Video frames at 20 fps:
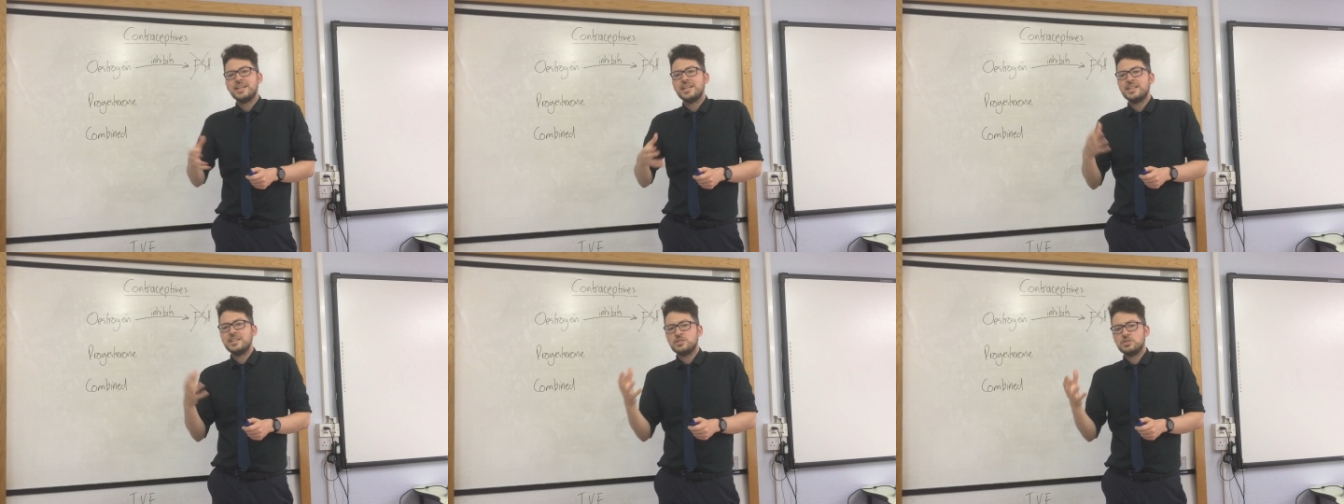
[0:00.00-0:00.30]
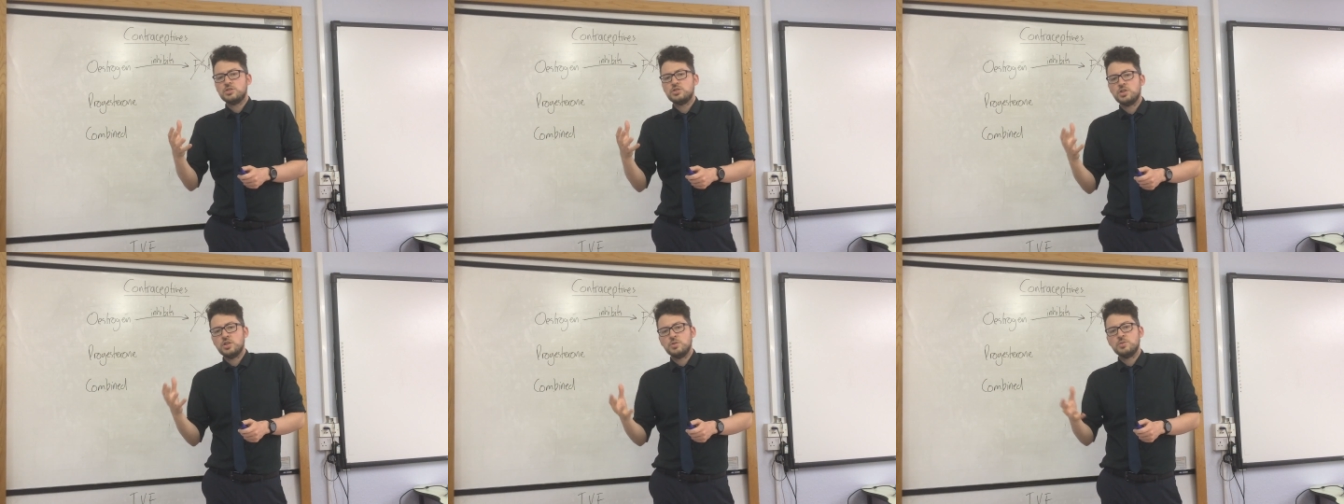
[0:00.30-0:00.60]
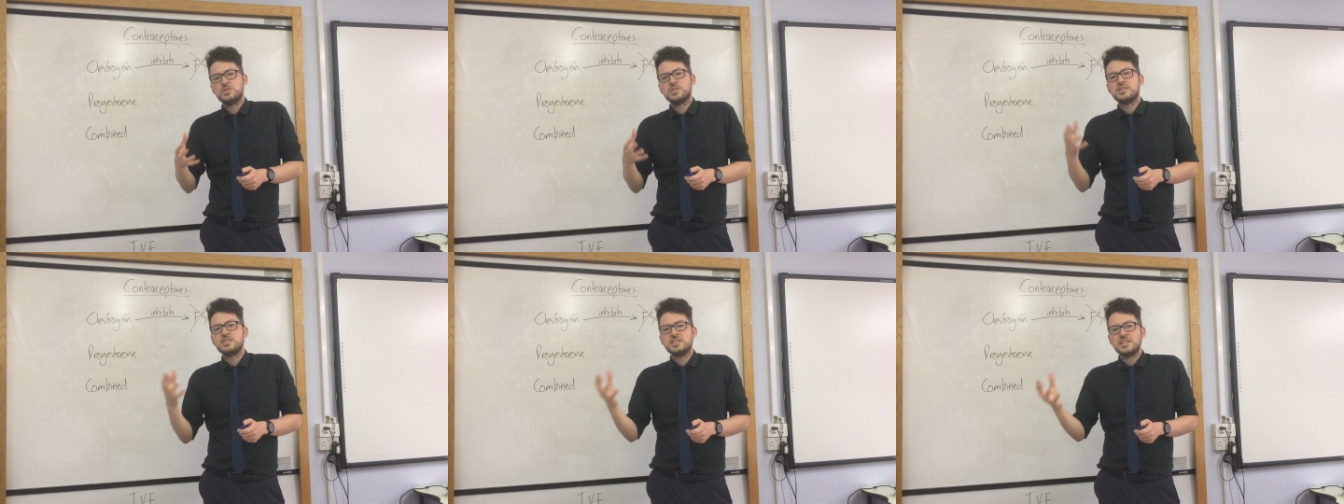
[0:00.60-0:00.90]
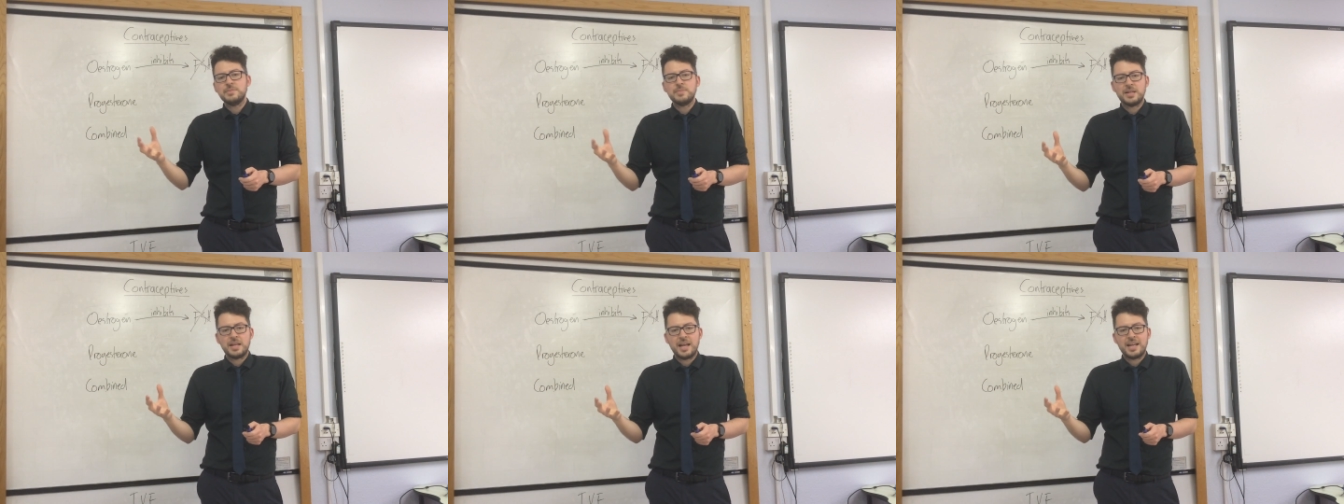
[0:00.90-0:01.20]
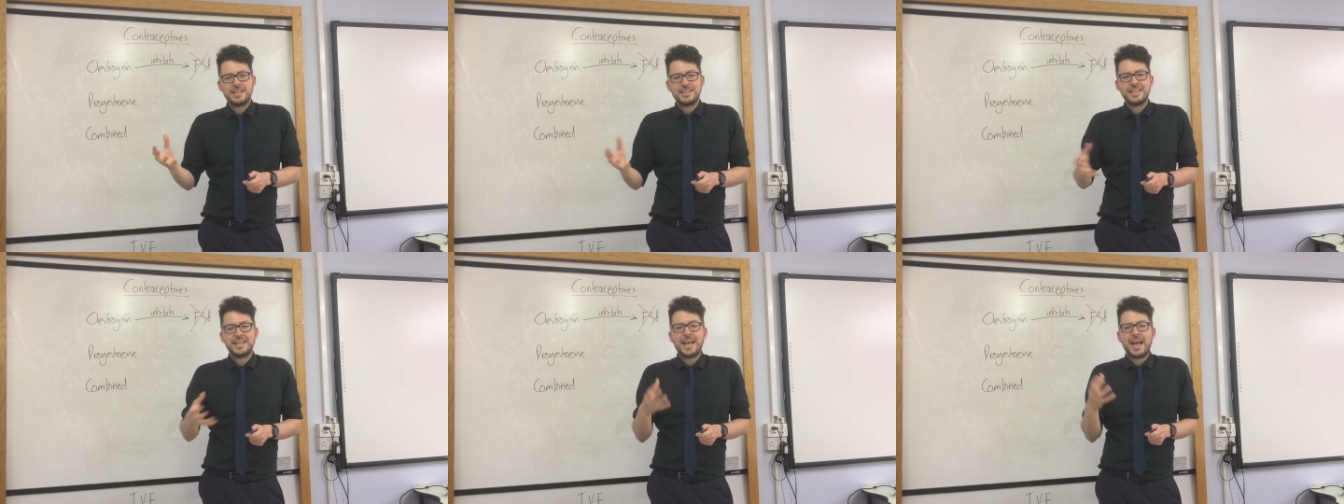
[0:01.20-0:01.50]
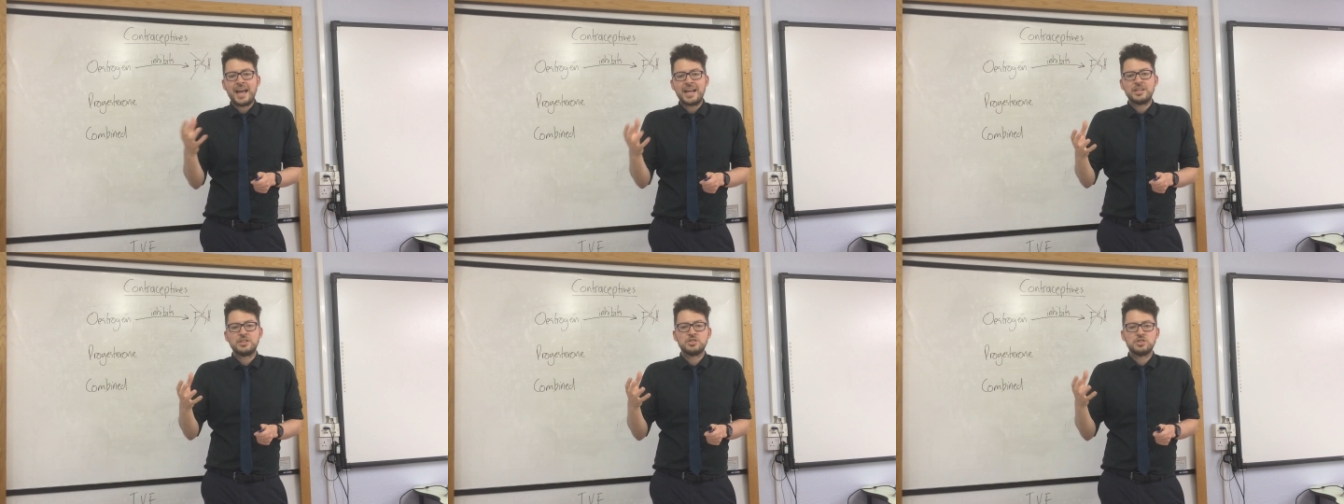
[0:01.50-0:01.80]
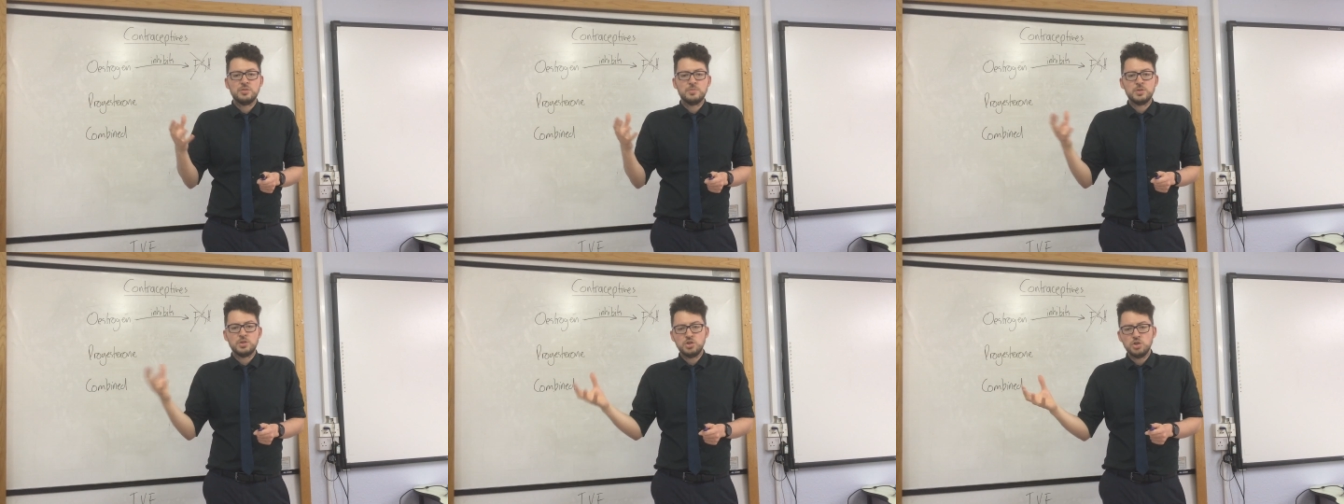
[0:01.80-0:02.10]
is to stimulate the
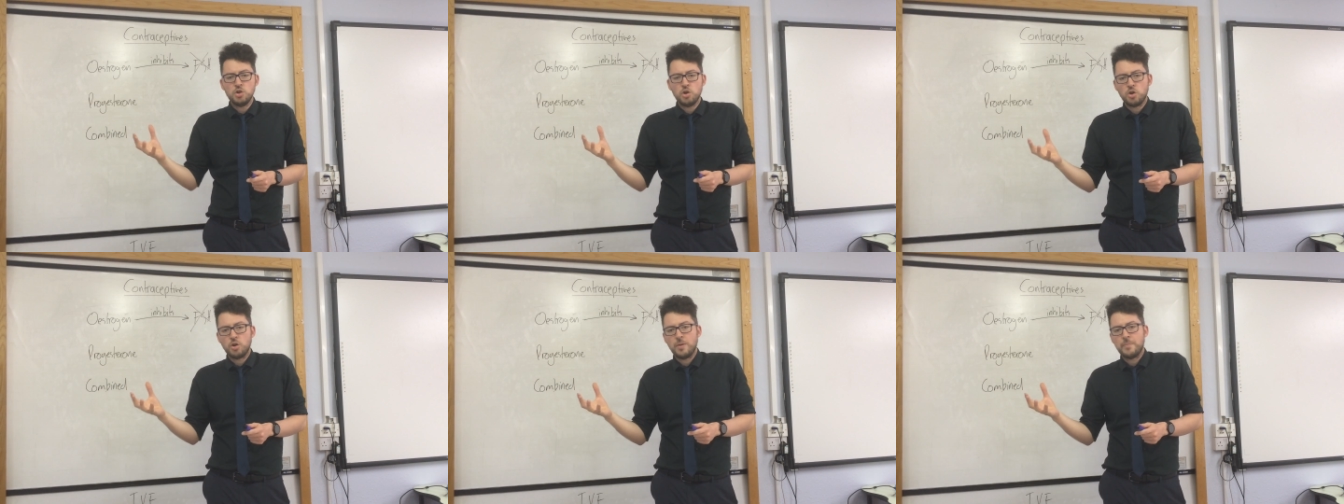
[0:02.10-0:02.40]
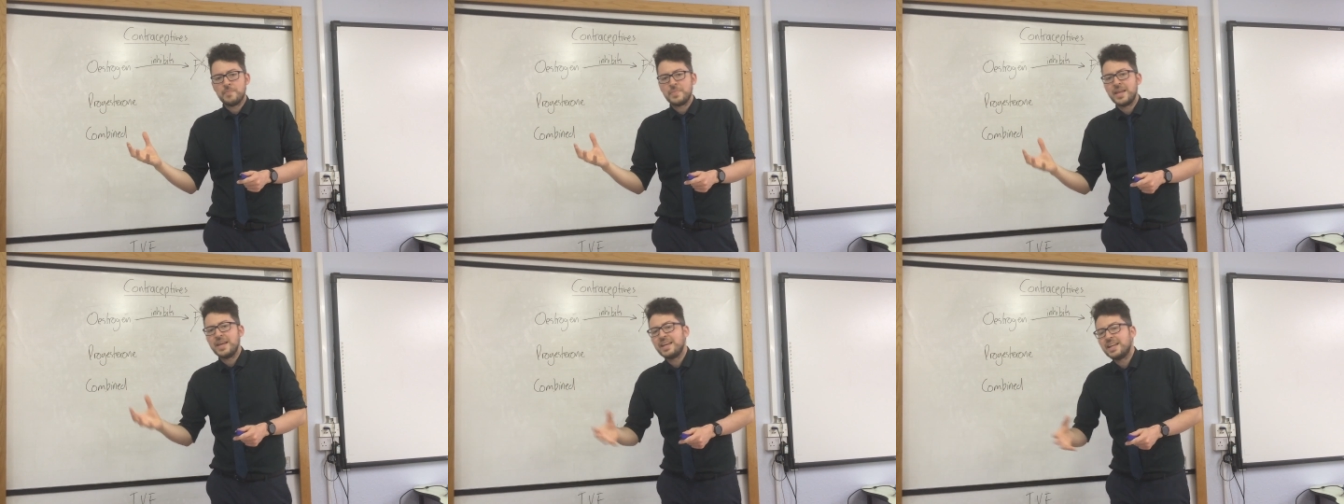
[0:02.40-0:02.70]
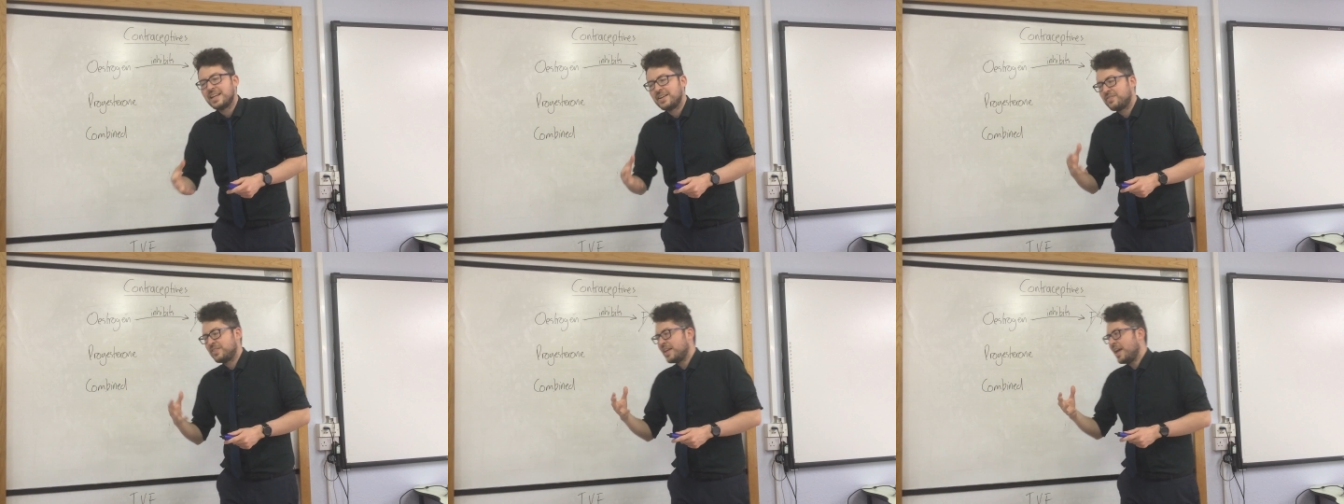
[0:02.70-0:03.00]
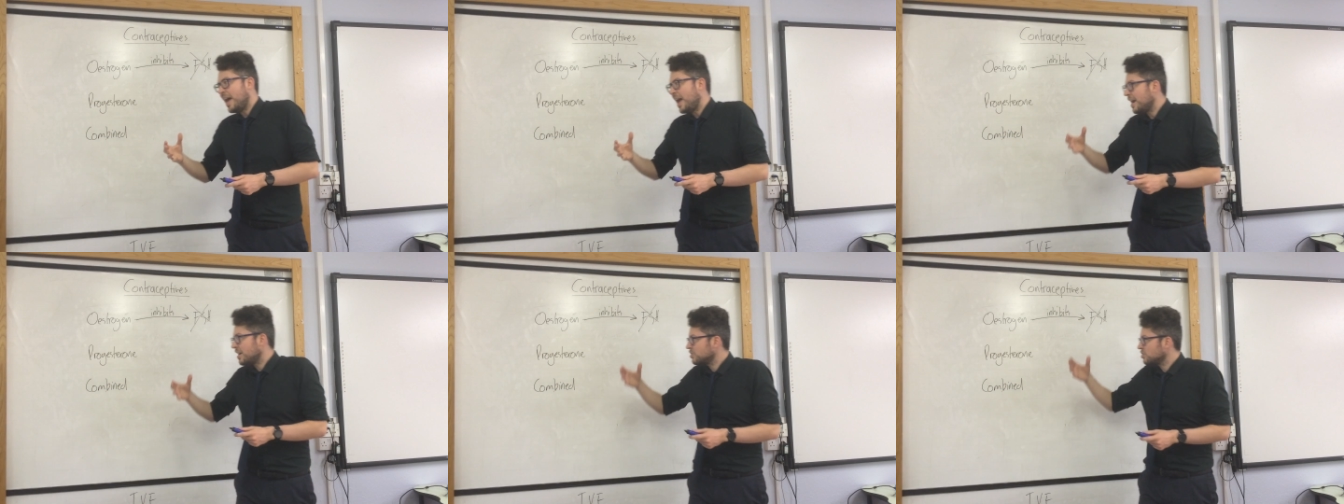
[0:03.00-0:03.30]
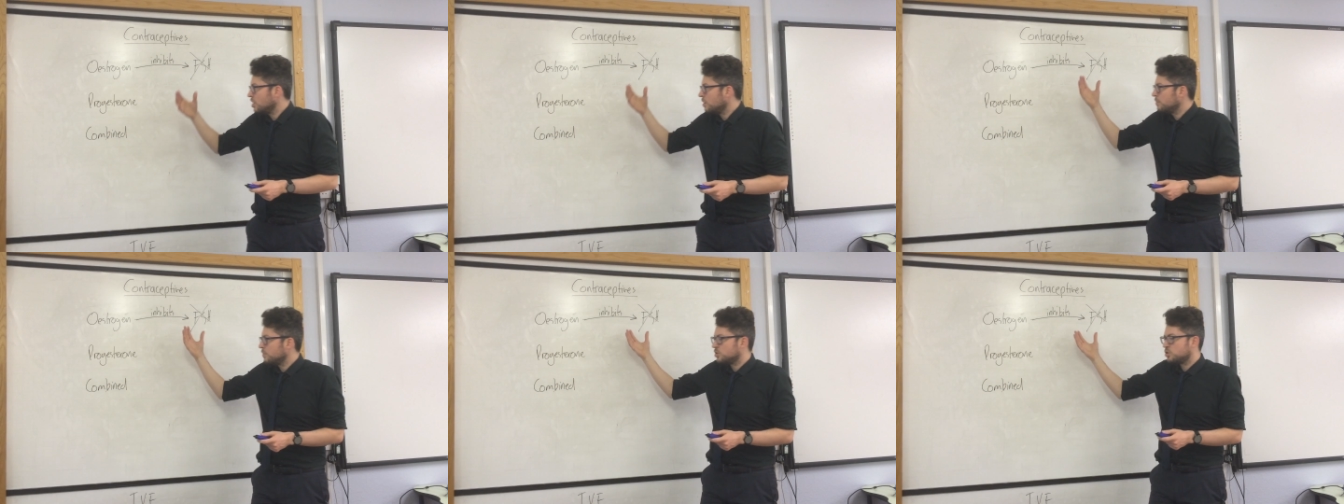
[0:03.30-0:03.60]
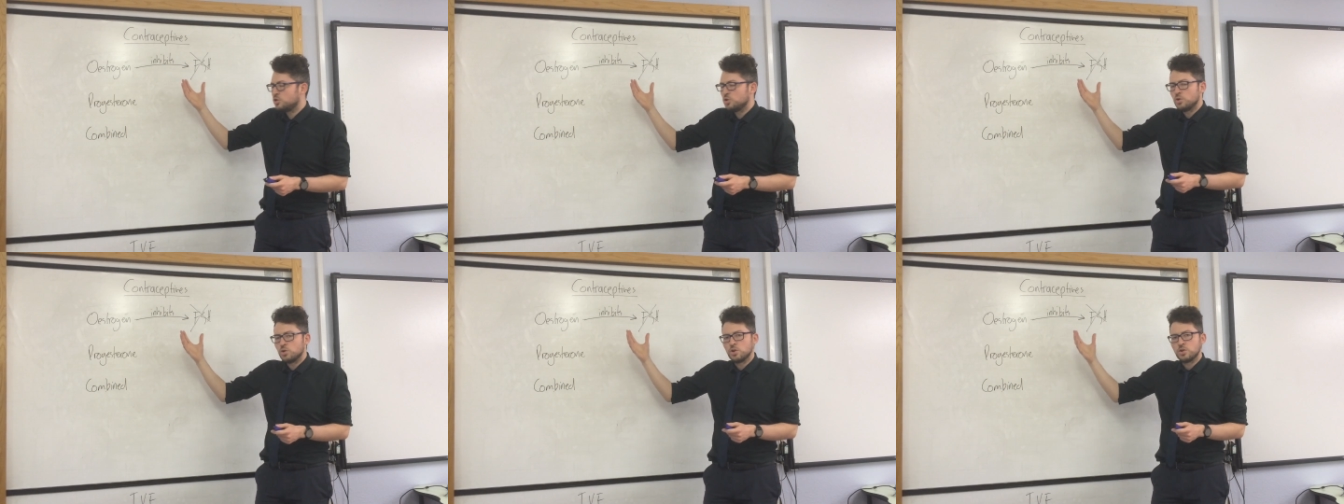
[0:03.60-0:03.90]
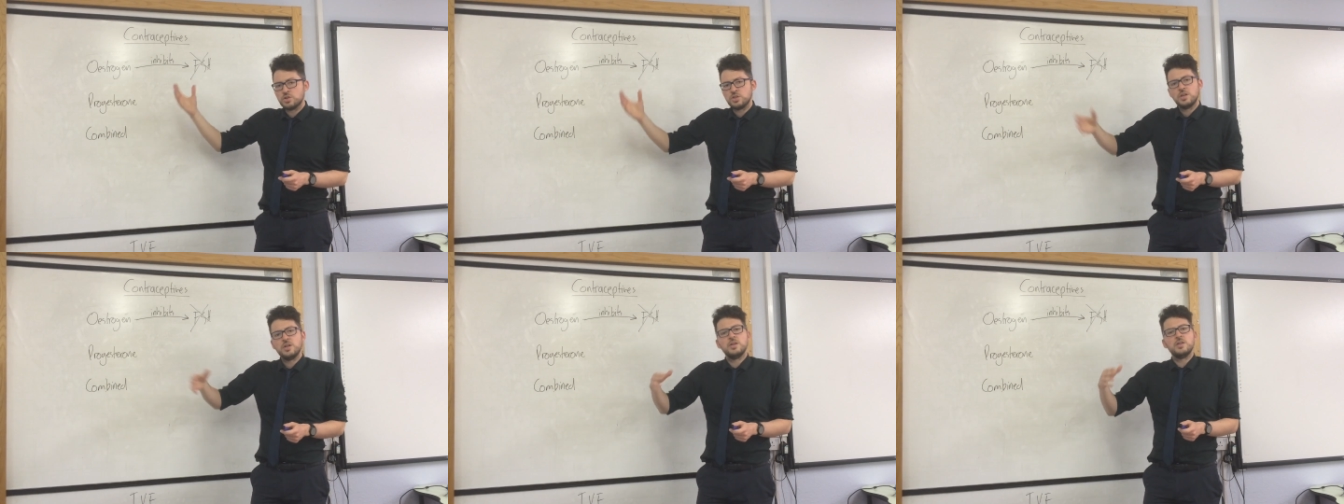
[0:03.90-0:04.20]
eggs to mature. If the eggs aren't
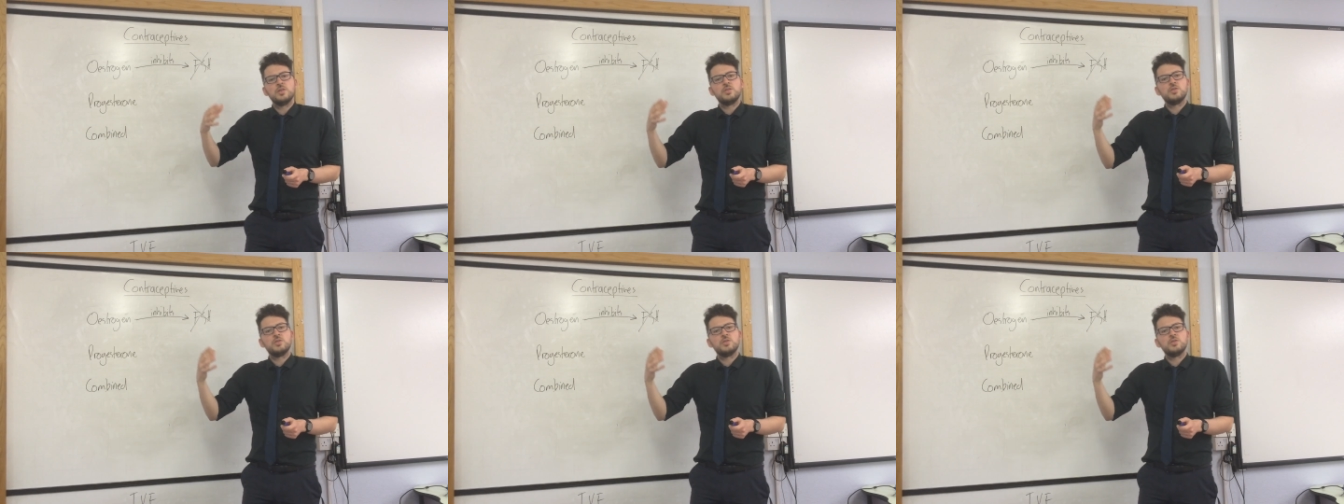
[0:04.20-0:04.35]
matured,